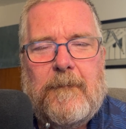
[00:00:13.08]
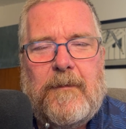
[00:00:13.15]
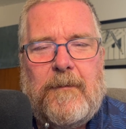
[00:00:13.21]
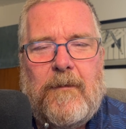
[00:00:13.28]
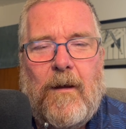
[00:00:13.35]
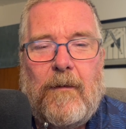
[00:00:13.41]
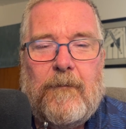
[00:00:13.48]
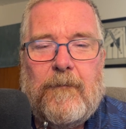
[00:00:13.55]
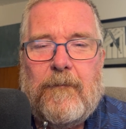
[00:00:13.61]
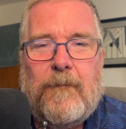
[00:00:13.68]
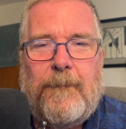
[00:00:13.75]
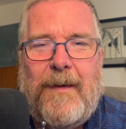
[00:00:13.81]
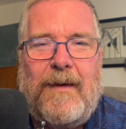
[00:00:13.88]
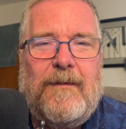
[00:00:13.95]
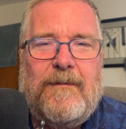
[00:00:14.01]
color
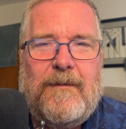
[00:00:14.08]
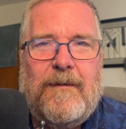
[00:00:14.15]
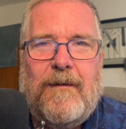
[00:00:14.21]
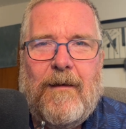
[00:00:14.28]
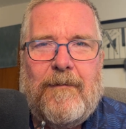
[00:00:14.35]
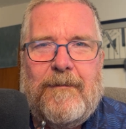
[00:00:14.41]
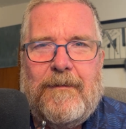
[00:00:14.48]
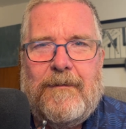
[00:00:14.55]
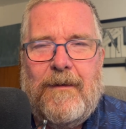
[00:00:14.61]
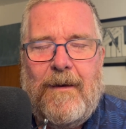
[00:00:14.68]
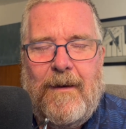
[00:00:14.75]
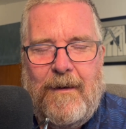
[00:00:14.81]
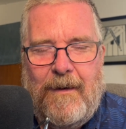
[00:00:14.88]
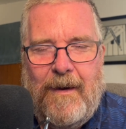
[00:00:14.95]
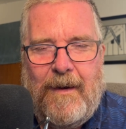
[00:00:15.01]
painting on it
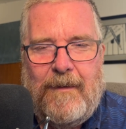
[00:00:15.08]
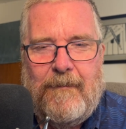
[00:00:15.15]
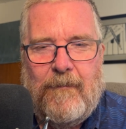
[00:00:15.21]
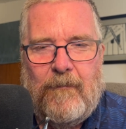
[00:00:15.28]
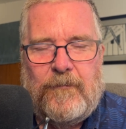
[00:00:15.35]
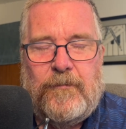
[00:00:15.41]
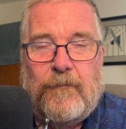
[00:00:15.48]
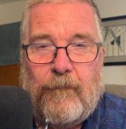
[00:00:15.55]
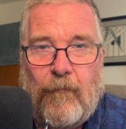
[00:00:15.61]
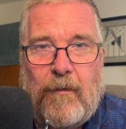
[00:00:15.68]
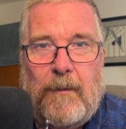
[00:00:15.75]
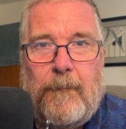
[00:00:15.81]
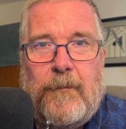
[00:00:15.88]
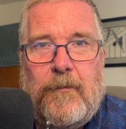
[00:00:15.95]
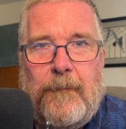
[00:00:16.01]
and also
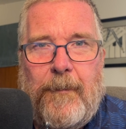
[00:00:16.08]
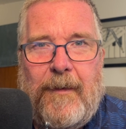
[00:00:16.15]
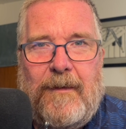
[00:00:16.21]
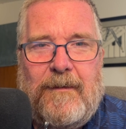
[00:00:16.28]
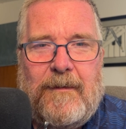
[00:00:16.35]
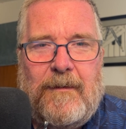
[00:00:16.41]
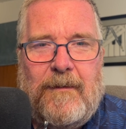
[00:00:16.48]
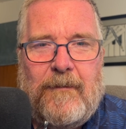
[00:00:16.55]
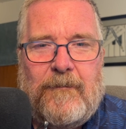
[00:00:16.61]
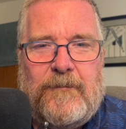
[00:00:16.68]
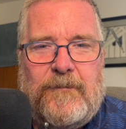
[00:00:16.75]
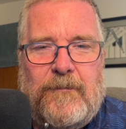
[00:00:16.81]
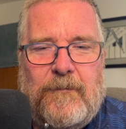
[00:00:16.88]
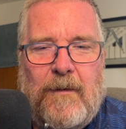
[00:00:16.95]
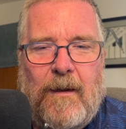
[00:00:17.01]
royal blue painting.
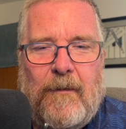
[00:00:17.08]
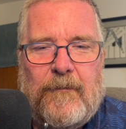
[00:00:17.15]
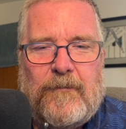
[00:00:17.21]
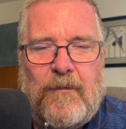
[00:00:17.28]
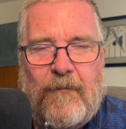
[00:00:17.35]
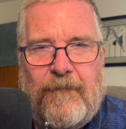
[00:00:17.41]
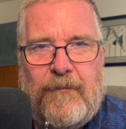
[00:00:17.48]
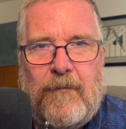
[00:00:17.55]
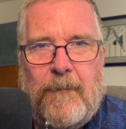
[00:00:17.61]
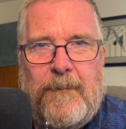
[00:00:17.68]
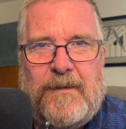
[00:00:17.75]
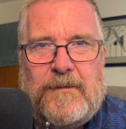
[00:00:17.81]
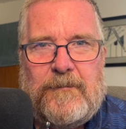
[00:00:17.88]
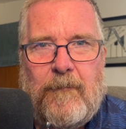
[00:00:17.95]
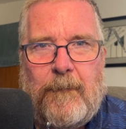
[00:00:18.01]
Those two colors often are
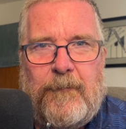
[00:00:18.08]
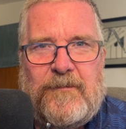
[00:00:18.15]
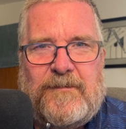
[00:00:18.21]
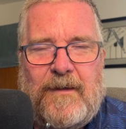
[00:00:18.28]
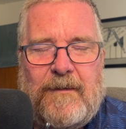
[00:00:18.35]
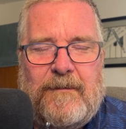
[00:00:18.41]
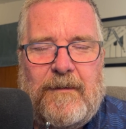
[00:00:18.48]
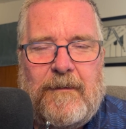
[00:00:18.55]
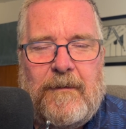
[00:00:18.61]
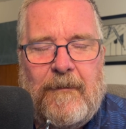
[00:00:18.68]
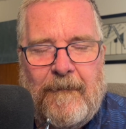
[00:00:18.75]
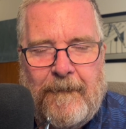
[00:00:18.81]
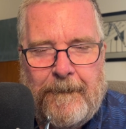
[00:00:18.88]
misrepresented.